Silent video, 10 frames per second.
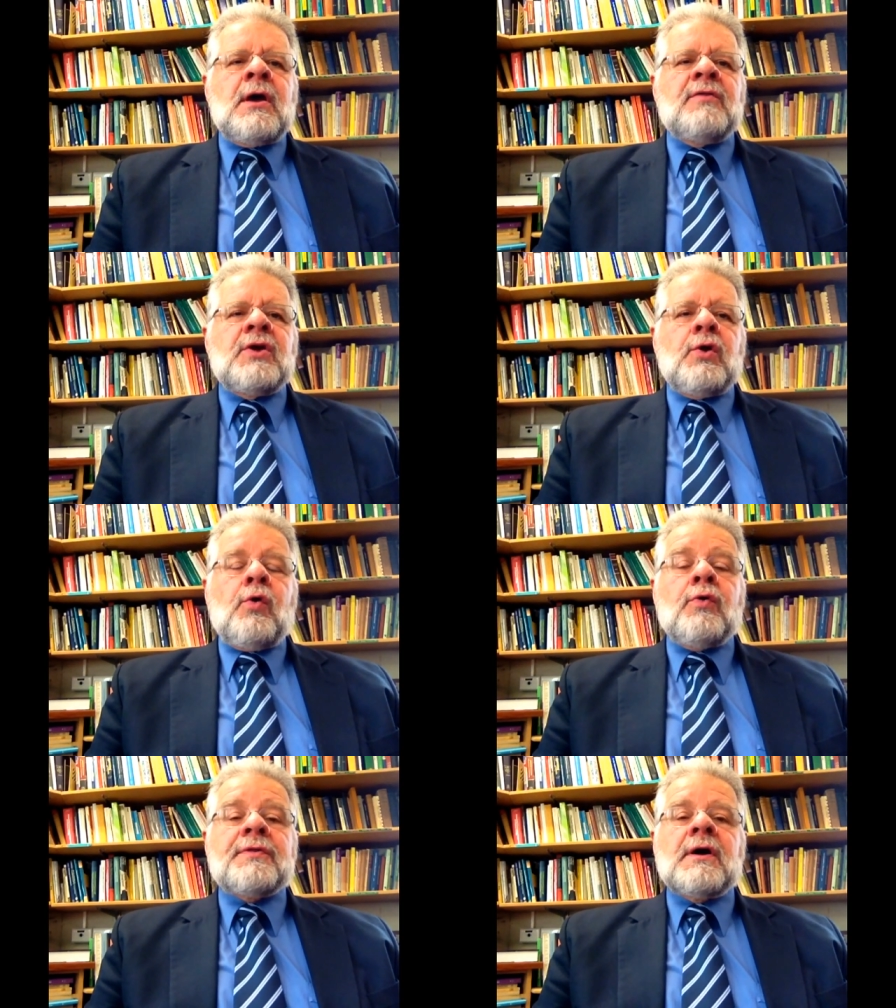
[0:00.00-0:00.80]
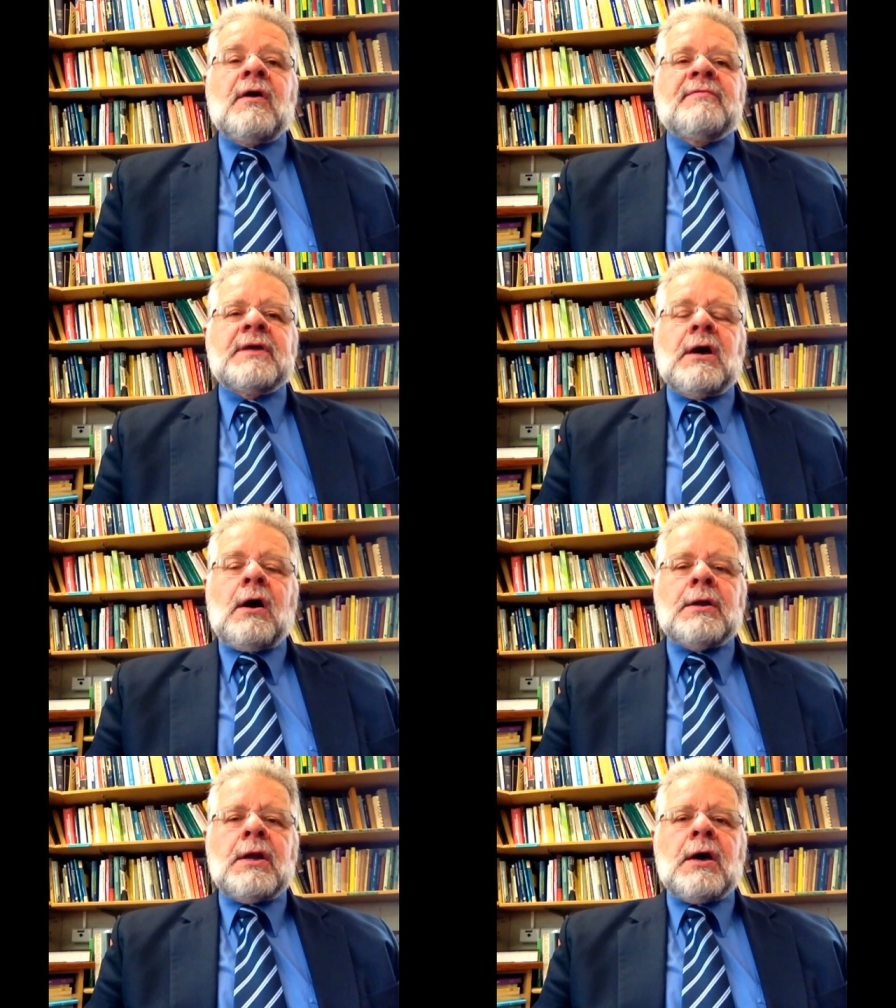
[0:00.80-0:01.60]
the author of the
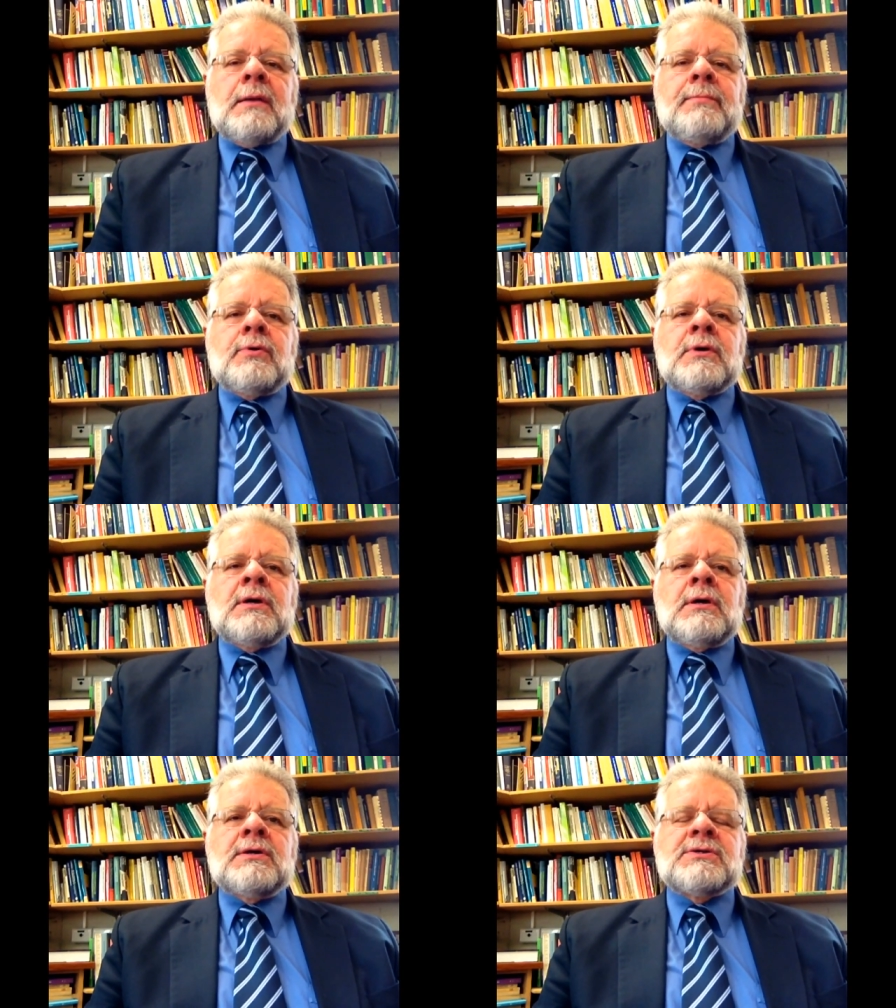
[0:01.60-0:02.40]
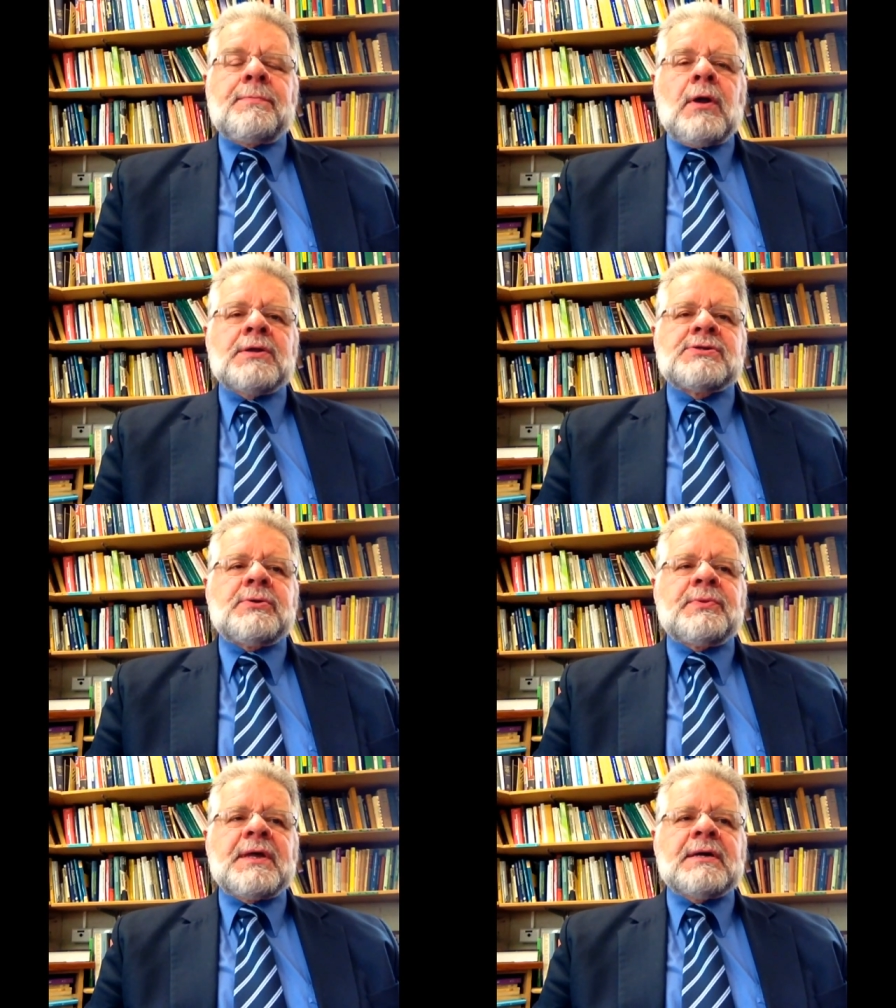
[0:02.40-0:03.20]
online book
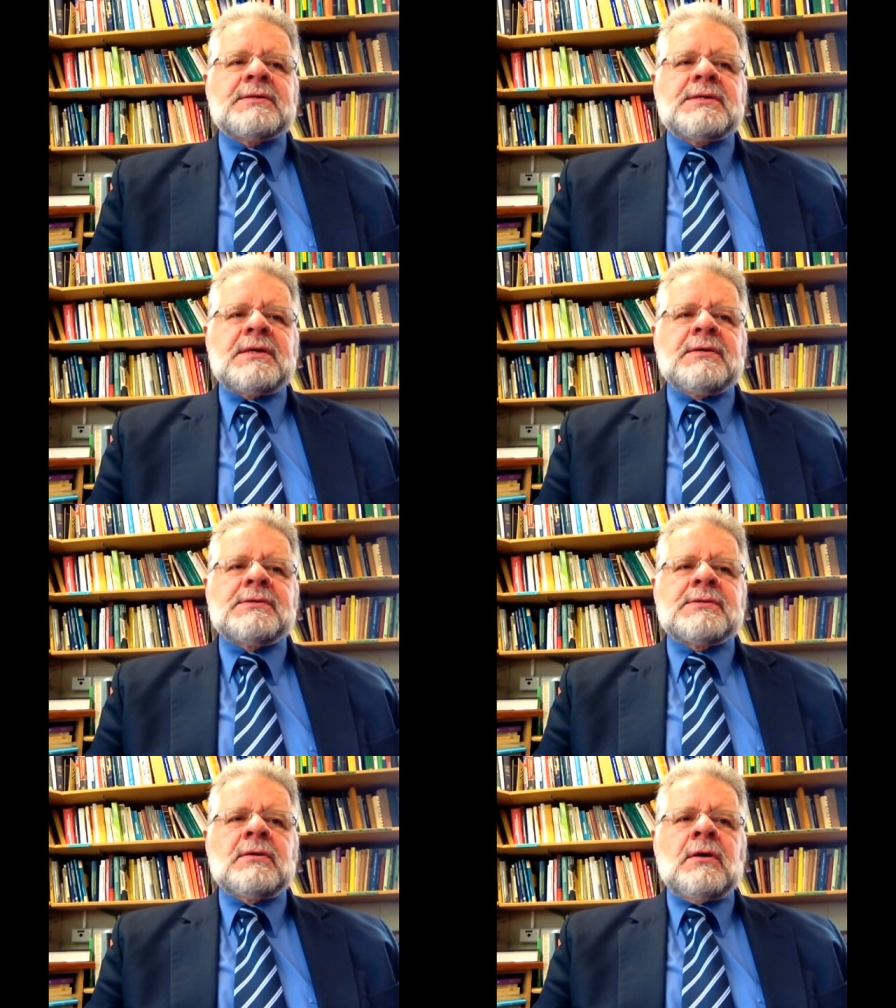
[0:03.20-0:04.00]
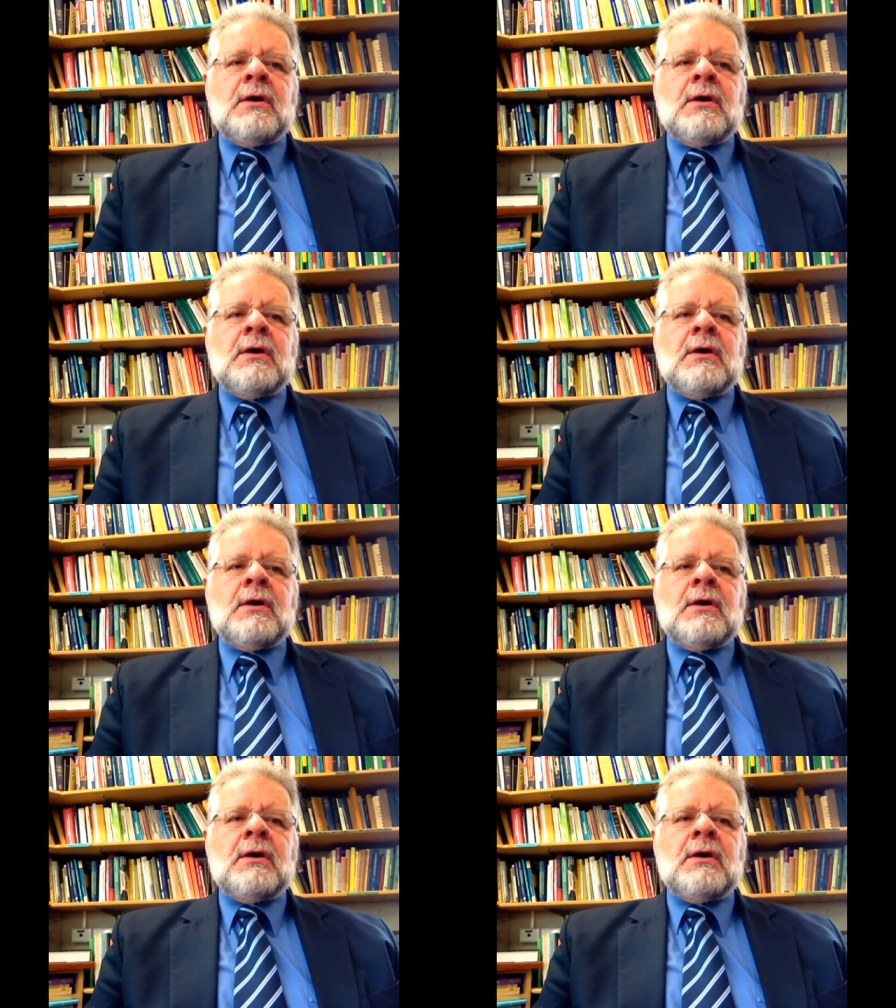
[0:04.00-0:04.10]
Topology Without Tears,